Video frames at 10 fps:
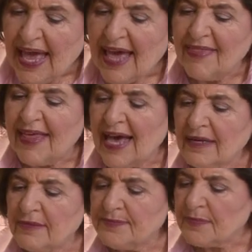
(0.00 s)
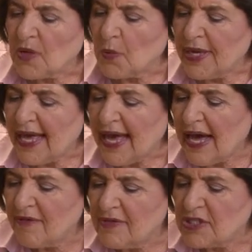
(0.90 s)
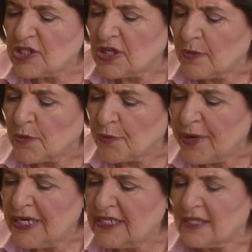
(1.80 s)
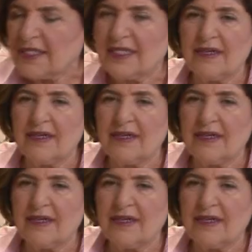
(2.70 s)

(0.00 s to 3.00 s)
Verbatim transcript: And then we have some raisins.